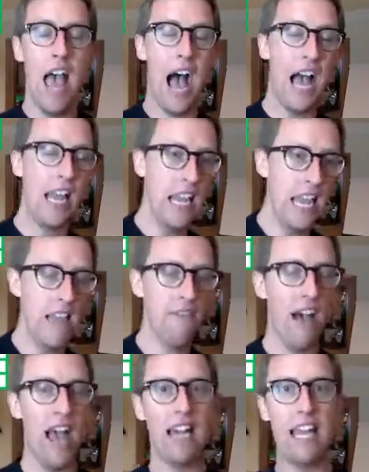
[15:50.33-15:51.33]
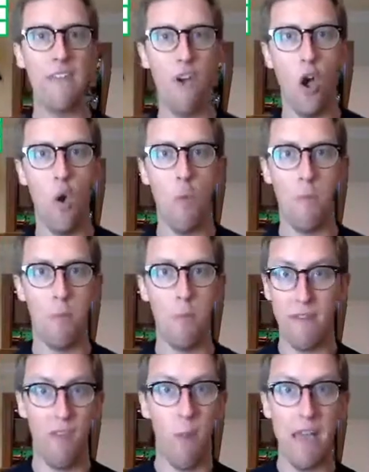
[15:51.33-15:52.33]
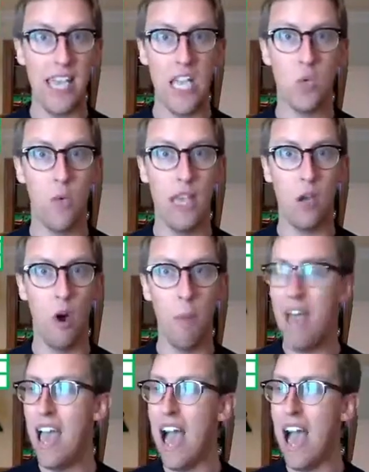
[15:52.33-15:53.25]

I leave home before my kids wake up.